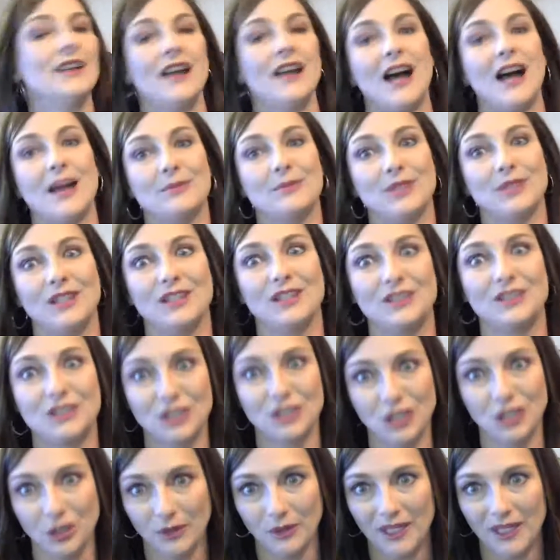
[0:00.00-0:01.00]
I'm going to
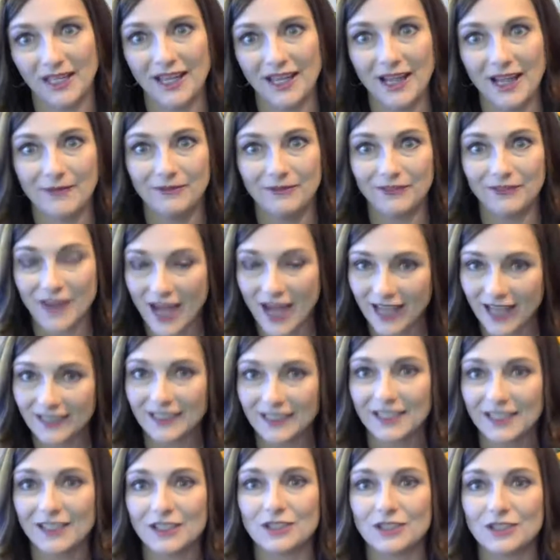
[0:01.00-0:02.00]
do it. I'm
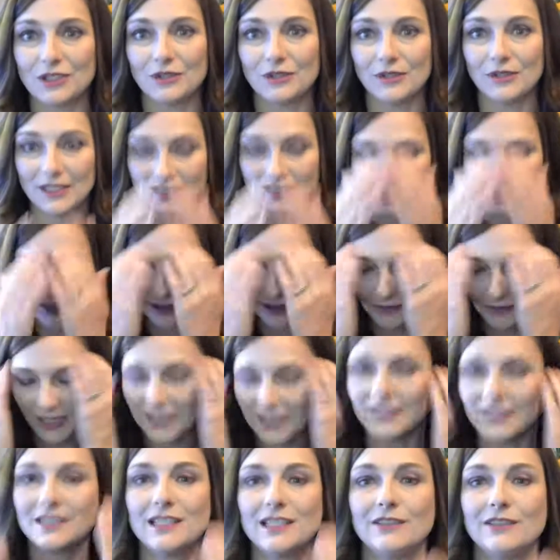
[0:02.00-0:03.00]
finally going to do this and
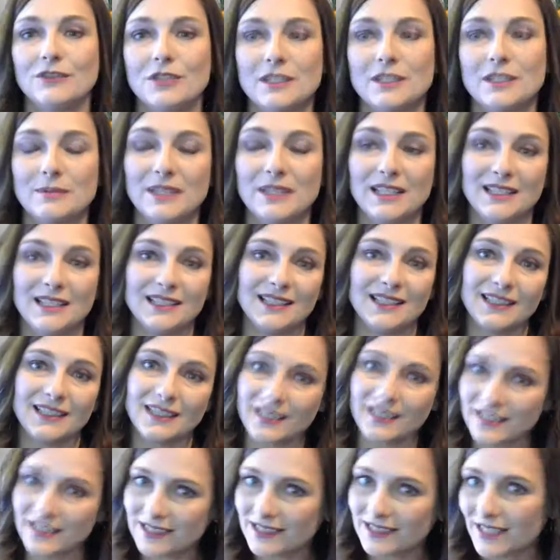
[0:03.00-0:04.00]
make a difference, because at
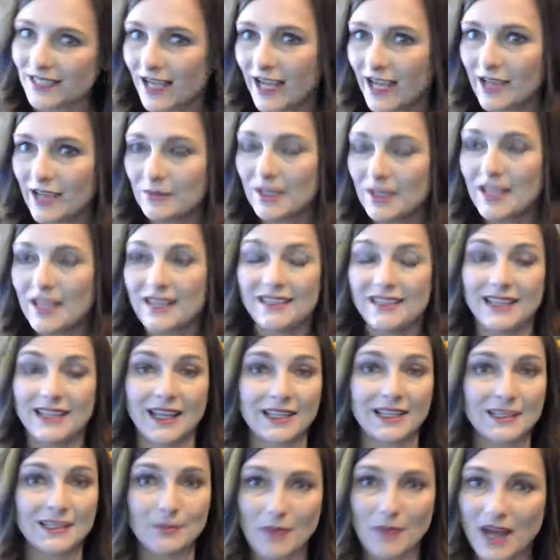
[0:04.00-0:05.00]
this time
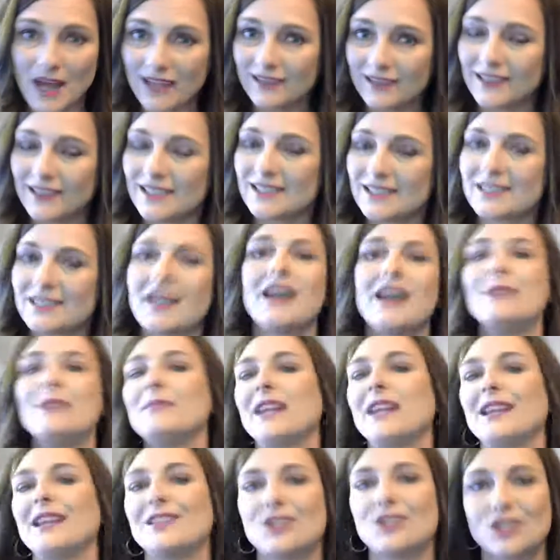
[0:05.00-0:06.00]
next month, this time
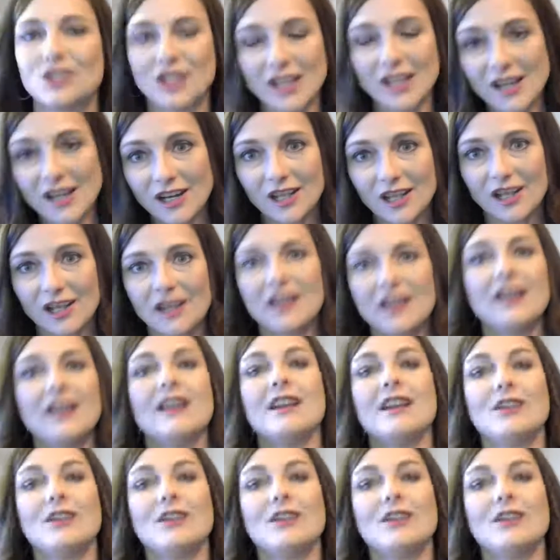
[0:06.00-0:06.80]
next year,